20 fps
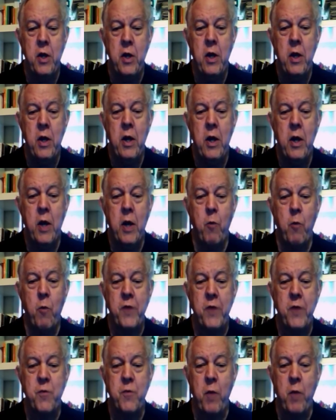and while
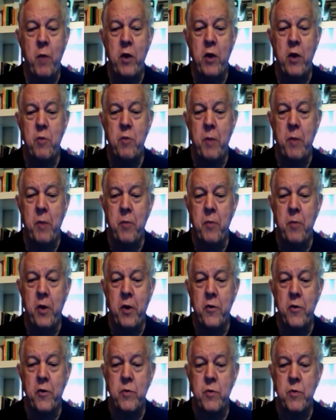surrounded by
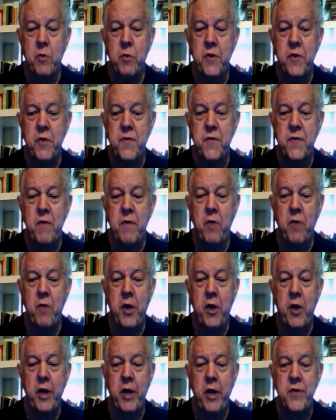predators which could see very
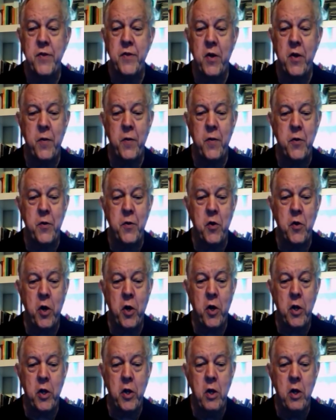nicely in the dark,
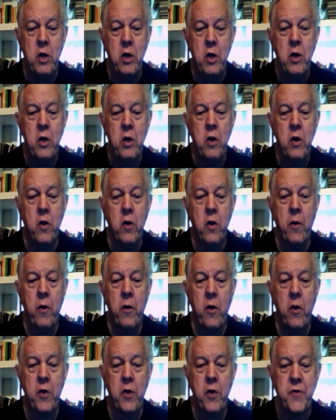
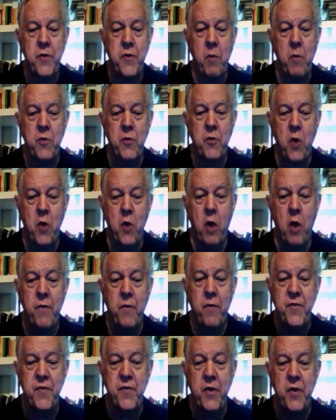lost almost all of his
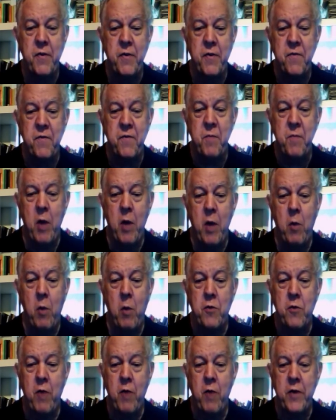sense of smell while
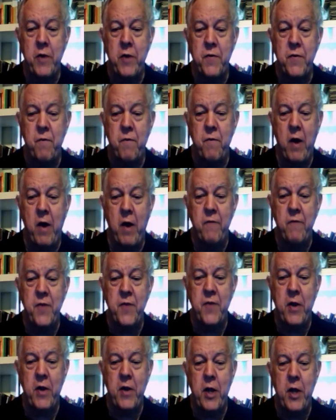trying to survive as a
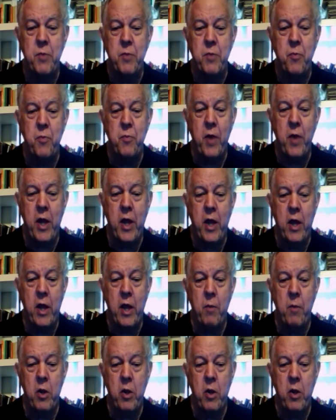land prey animal.